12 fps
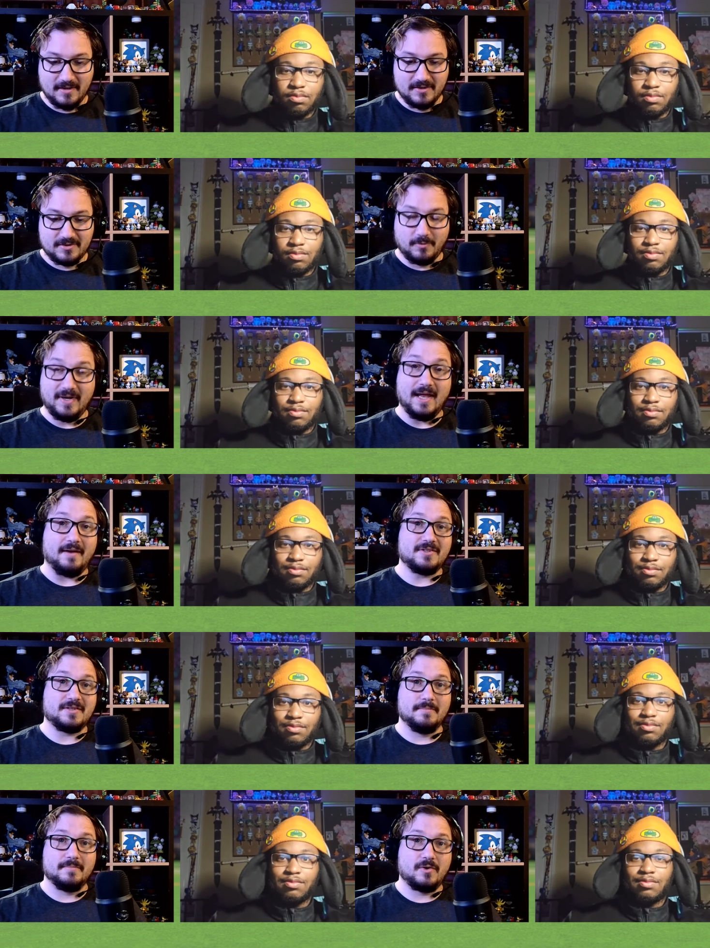Speaker 1: So we have
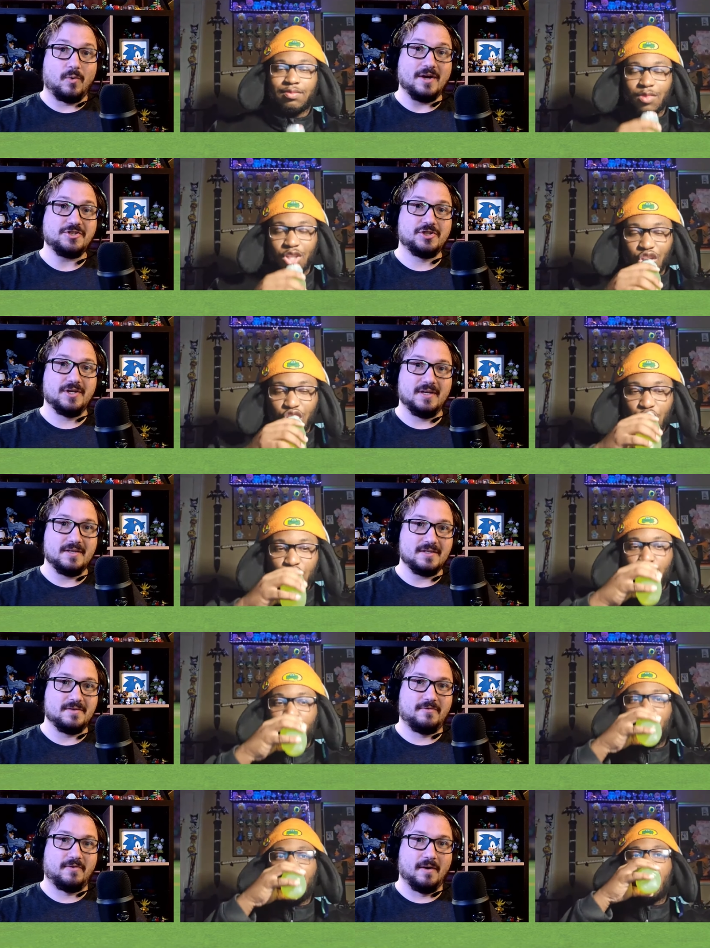some
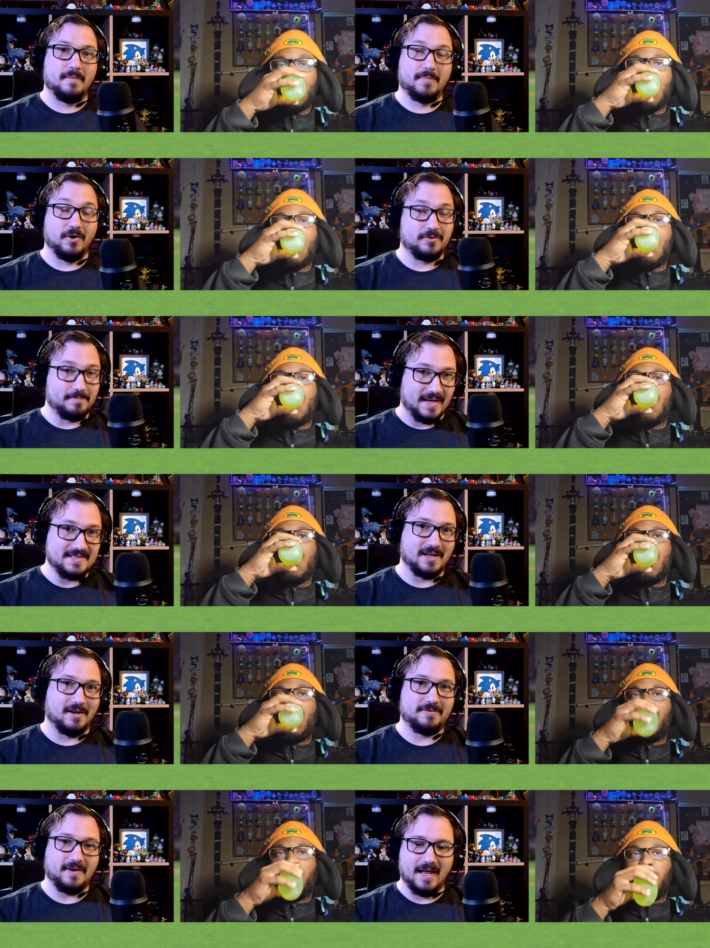questions from both
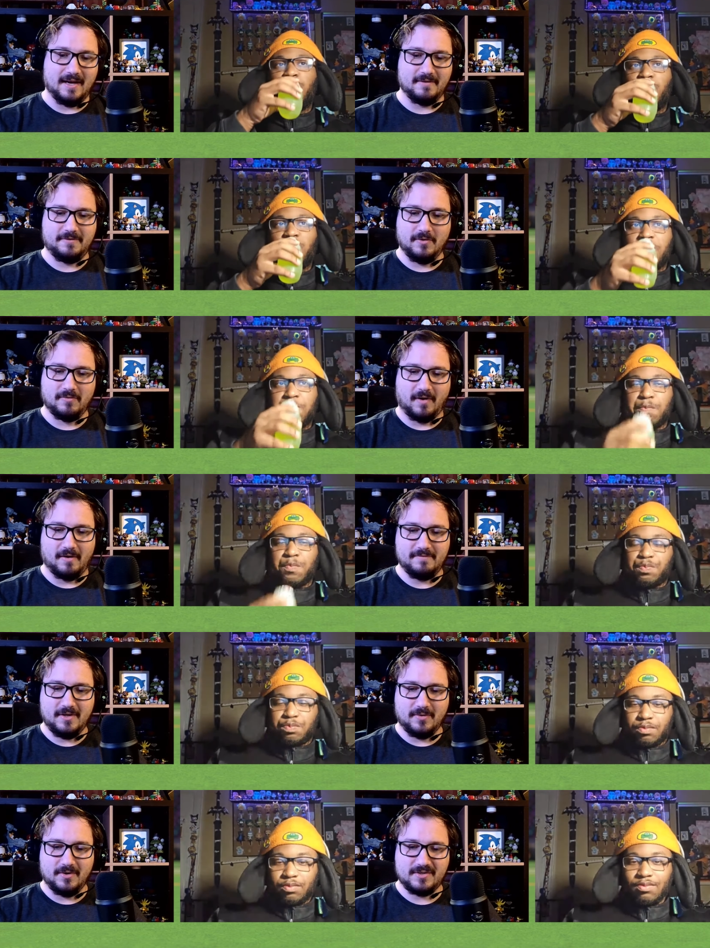myself and a few of our
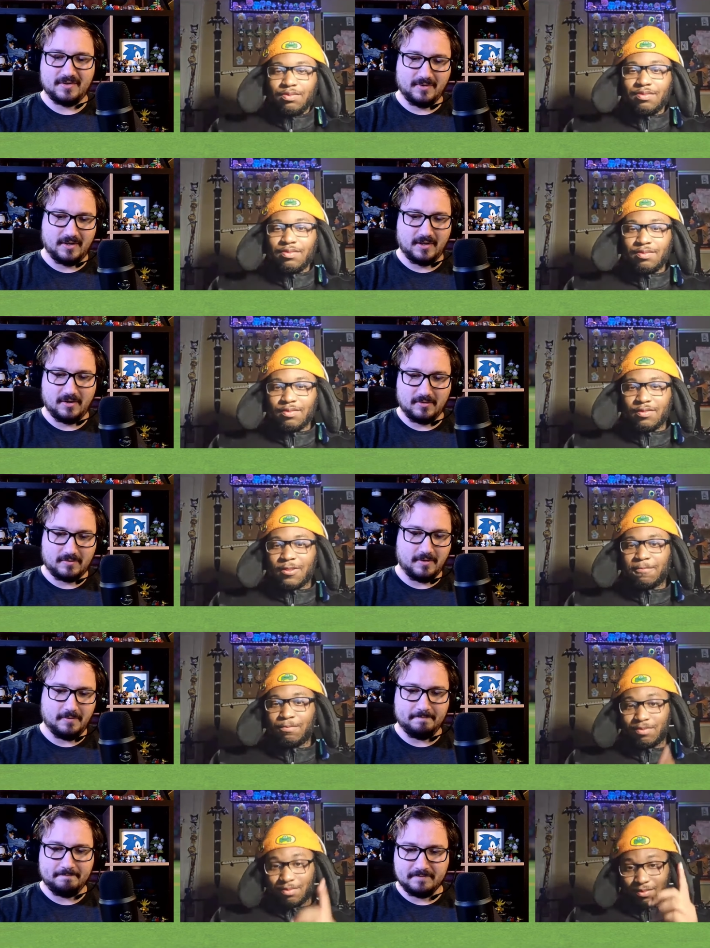viewers that we're going to go
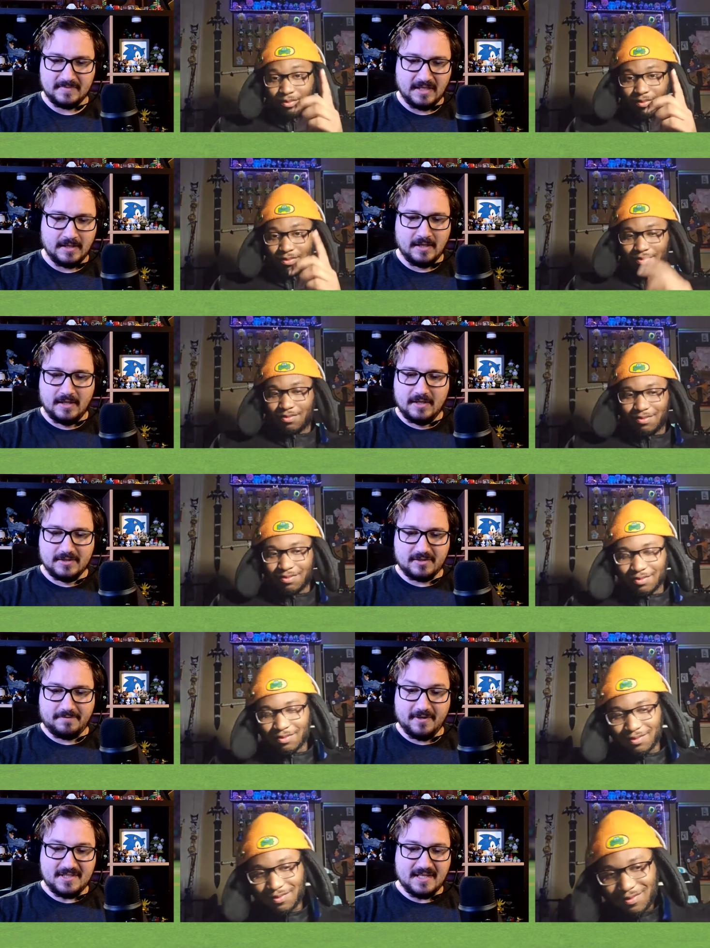through. The
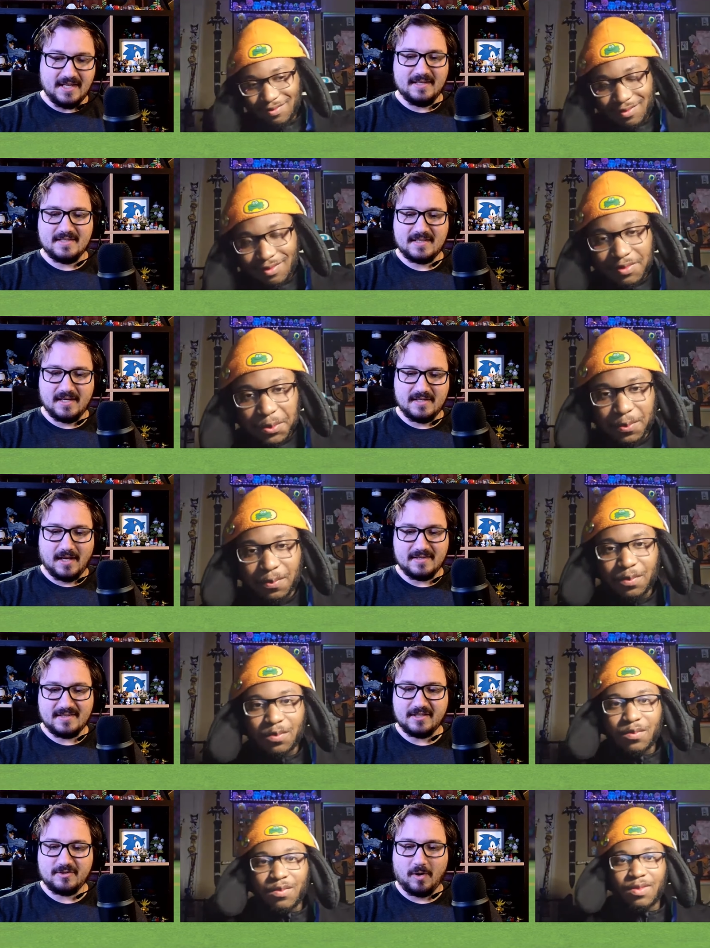first is uh,
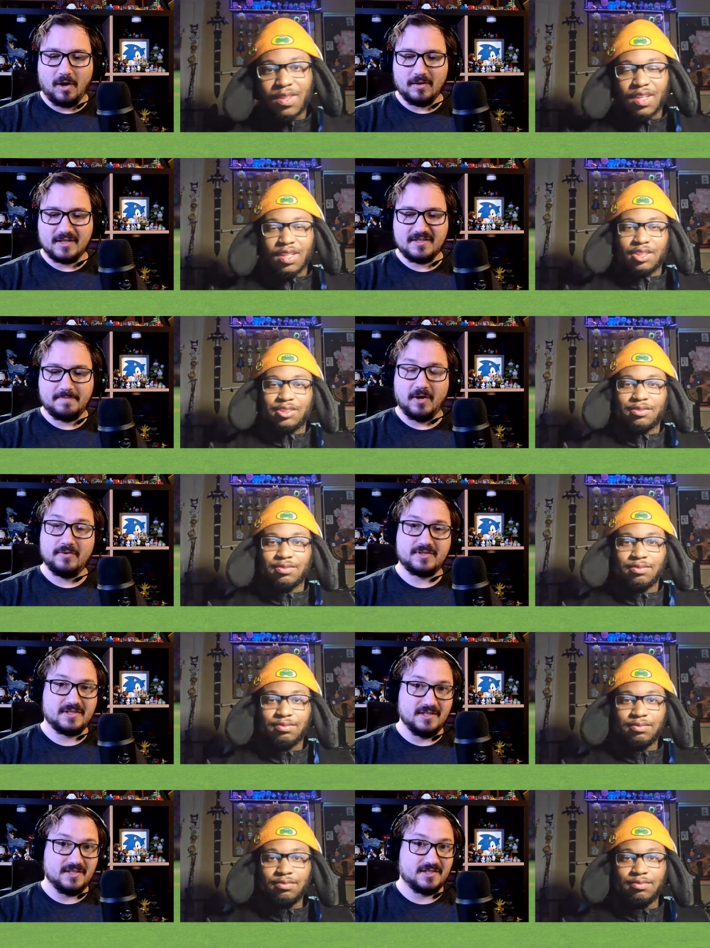since we're all exposed
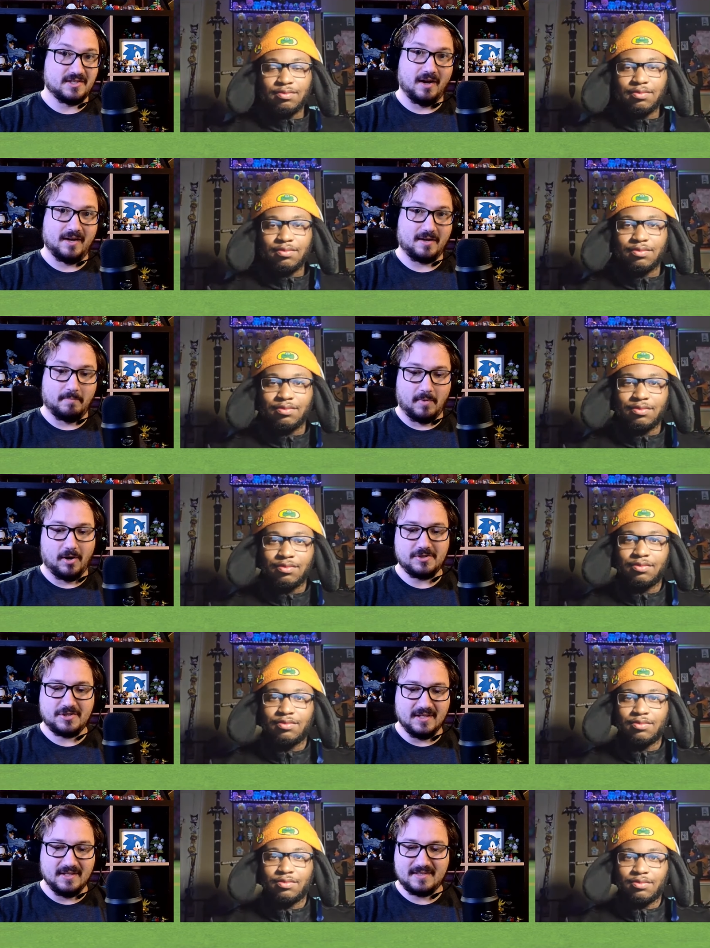to Sonic
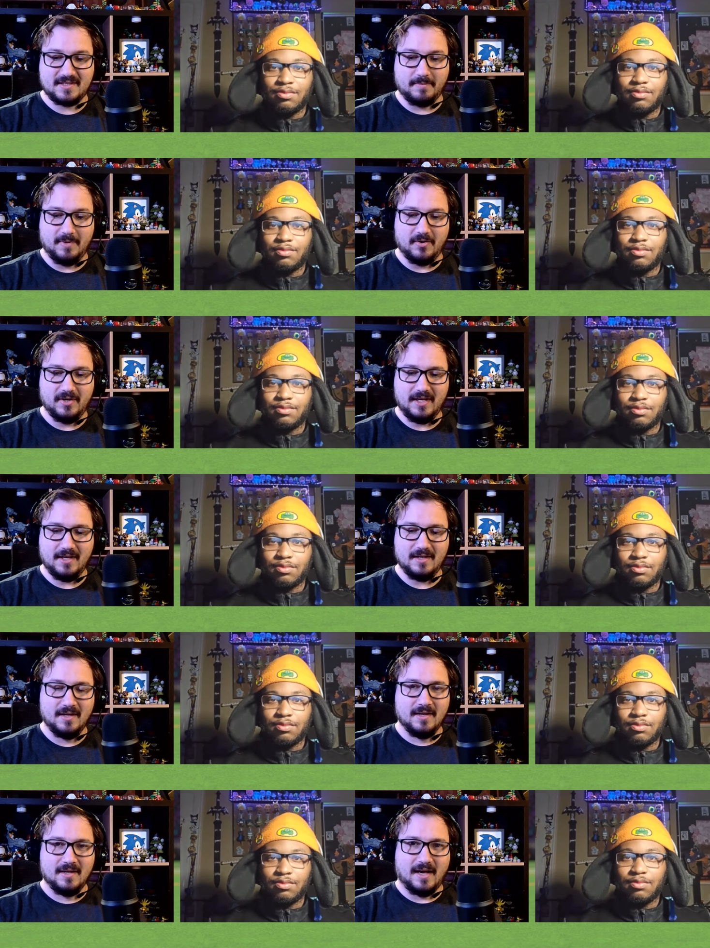merch in this community,
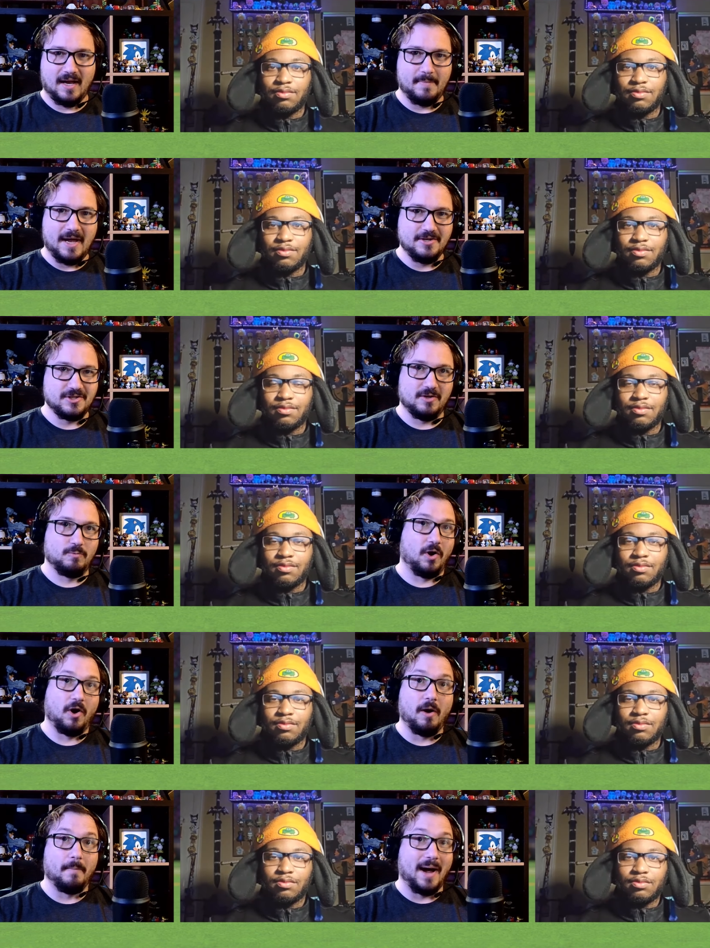I imagine
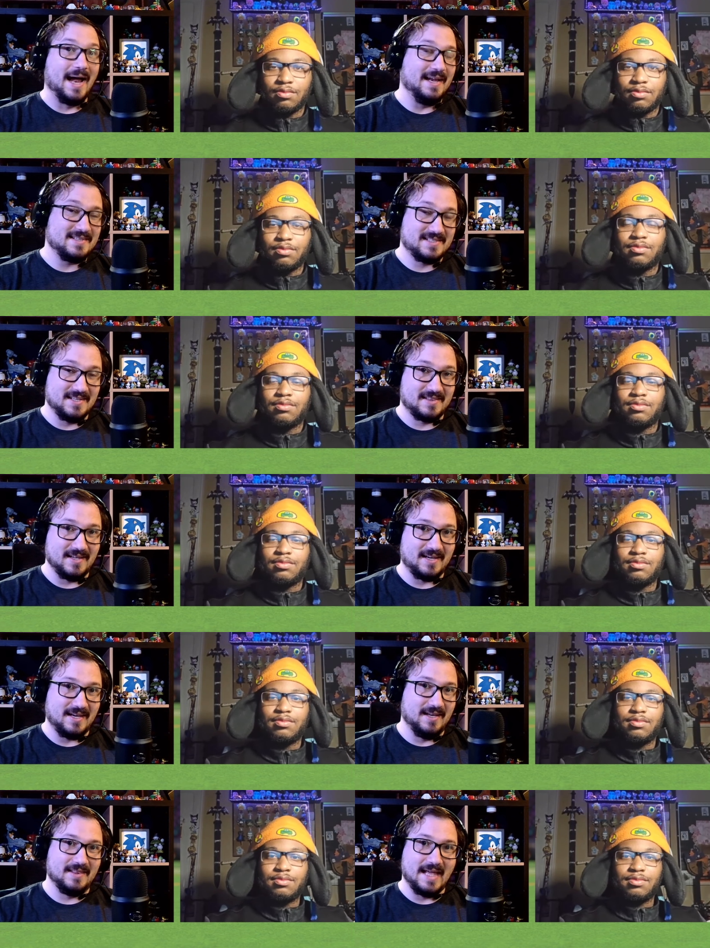we're all biased to
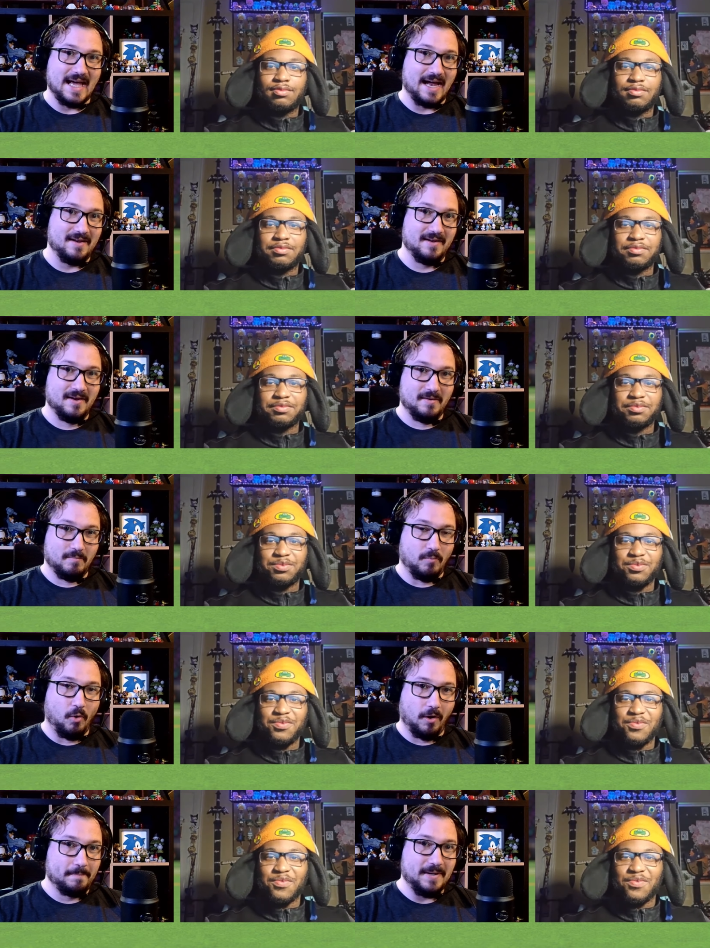thinking that
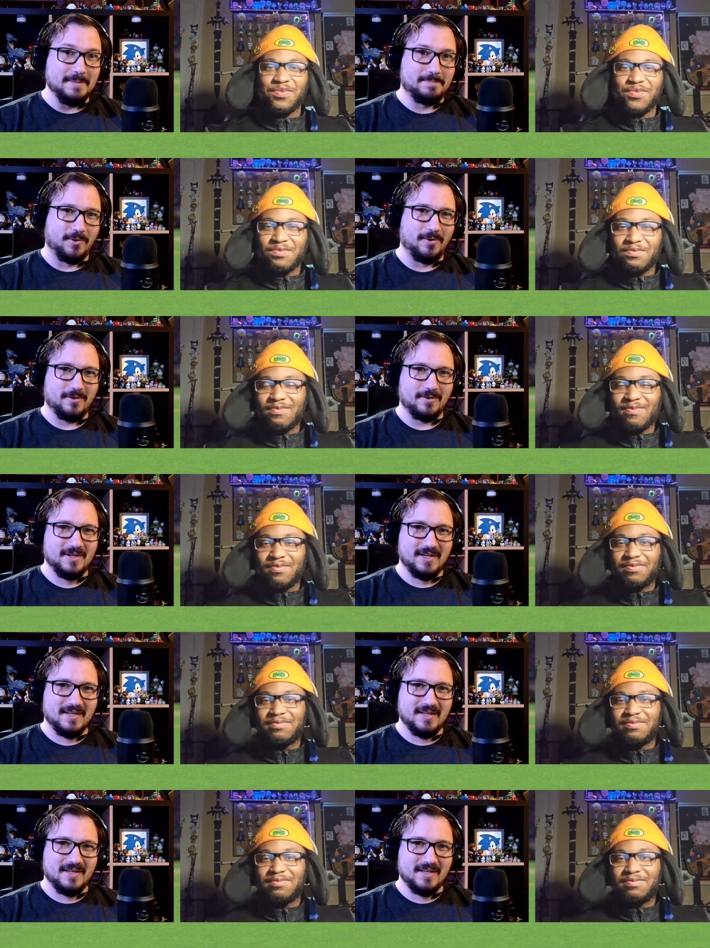more people